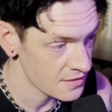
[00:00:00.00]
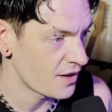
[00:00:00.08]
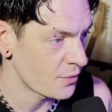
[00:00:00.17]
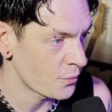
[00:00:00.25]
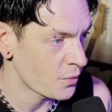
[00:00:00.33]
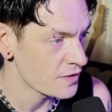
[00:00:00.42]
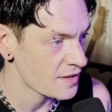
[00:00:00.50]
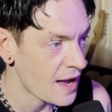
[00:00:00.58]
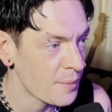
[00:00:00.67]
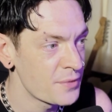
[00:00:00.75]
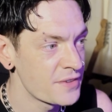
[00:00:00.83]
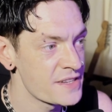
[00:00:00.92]
What's
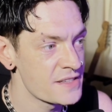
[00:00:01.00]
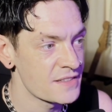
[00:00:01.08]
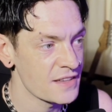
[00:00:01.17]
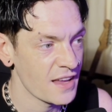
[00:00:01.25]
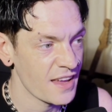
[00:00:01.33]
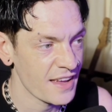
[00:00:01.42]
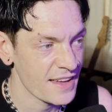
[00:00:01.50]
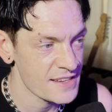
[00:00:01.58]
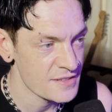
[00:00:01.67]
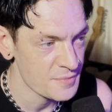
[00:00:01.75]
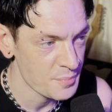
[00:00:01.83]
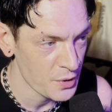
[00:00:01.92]
happened is
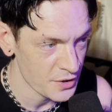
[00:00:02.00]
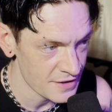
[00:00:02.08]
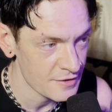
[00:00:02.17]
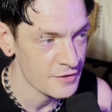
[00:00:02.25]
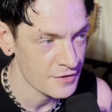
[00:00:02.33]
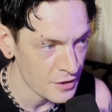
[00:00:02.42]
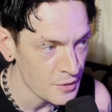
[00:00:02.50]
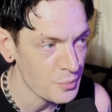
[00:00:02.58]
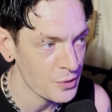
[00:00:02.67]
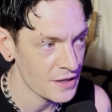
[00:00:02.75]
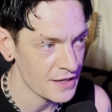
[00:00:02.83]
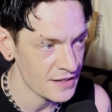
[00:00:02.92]
he's put this
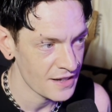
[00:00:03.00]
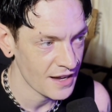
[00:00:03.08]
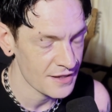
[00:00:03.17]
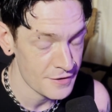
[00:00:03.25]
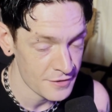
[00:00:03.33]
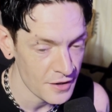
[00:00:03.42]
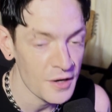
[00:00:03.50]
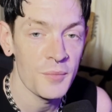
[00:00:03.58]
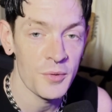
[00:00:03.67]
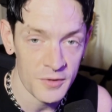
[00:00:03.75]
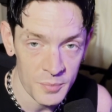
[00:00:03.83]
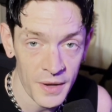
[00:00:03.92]
sample in, and the
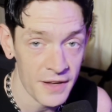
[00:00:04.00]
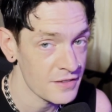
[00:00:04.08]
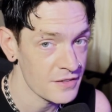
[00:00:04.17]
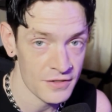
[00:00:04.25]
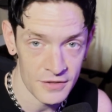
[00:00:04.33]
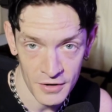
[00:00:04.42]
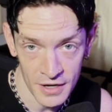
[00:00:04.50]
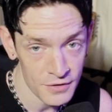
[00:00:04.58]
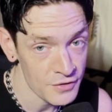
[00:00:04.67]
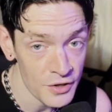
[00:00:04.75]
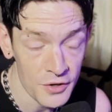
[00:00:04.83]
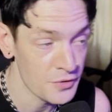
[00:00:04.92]
sample is based just around
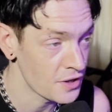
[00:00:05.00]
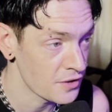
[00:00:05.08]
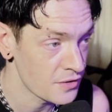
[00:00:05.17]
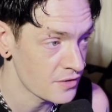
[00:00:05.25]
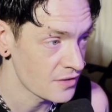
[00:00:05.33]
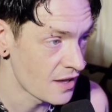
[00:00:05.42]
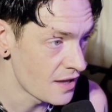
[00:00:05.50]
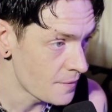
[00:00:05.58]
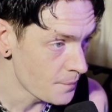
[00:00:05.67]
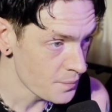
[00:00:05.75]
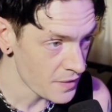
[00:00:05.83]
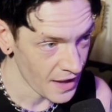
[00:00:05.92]
2 notes,
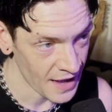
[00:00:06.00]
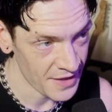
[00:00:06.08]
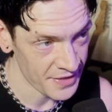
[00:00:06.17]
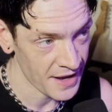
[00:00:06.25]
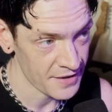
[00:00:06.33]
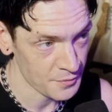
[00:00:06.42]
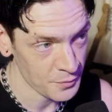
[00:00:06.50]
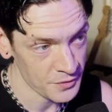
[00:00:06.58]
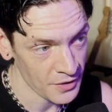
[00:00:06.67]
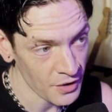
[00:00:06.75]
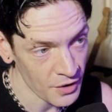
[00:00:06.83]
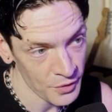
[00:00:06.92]
and that's what the
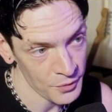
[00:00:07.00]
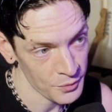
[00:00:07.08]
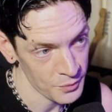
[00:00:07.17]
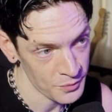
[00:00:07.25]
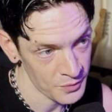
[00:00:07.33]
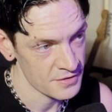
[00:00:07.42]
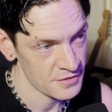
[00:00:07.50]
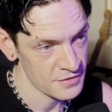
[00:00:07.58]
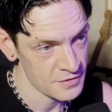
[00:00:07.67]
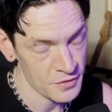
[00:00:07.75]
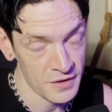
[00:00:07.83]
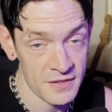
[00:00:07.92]
whole
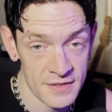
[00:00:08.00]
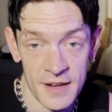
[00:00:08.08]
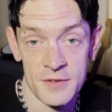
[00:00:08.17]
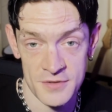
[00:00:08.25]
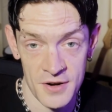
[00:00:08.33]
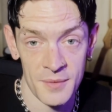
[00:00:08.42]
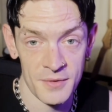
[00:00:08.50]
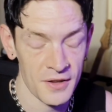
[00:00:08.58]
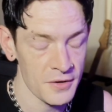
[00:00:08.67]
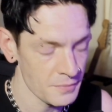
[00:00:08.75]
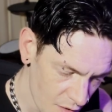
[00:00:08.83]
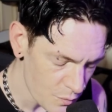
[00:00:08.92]
song is now strapped to,
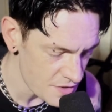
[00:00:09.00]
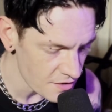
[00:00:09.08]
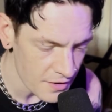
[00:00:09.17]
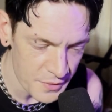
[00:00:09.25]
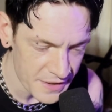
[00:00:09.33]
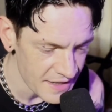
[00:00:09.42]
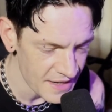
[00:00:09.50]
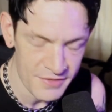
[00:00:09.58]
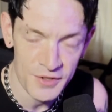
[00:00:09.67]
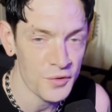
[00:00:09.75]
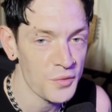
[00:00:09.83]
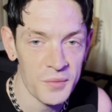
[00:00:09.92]
which I would never
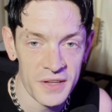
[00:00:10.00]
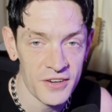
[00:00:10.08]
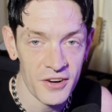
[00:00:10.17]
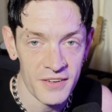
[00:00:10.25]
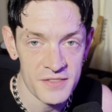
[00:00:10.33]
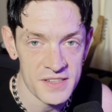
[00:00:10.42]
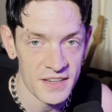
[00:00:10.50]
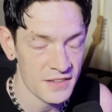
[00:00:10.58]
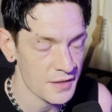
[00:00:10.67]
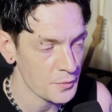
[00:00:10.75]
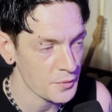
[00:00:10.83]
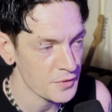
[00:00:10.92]
normally gravitate
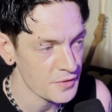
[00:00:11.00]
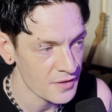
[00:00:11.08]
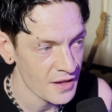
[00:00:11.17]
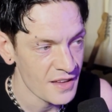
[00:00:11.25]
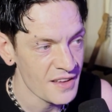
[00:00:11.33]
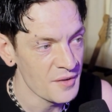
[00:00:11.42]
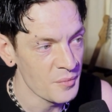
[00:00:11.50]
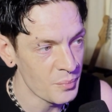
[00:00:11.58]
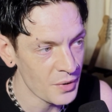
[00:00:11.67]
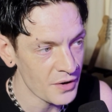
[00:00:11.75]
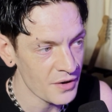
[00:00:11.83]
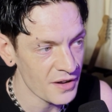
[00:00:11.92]
towards,
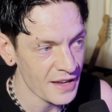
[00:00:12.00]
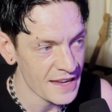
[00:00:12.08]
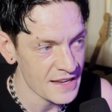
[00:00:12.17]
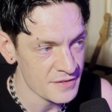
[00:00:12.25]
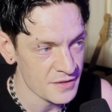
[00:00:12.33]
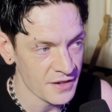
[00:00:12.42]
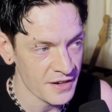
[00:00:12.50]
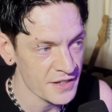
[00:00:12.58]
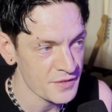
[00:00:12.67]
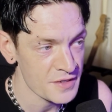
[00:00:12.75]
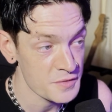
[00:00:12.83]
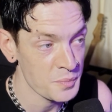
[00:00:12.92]
but is kind of
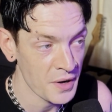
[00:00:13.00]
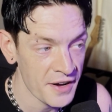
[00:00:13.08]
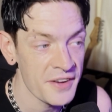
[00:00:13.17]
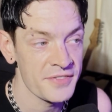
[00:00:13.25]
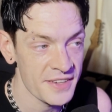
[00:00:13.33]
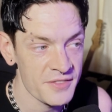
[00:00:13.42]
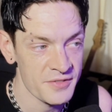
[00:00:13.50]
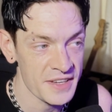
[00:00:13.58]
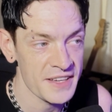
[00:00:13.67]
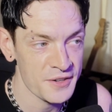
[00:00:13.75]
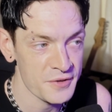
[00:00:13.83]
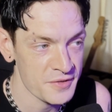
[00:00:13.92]
this perfect
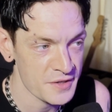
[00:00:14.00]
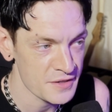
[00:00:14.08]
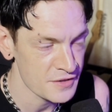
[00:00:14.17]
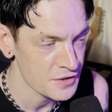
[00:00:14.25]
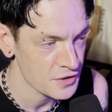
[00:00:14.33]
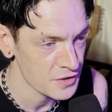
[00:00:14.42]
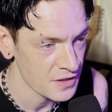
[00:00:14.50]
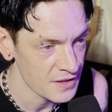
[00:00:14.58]
vehicle for the song.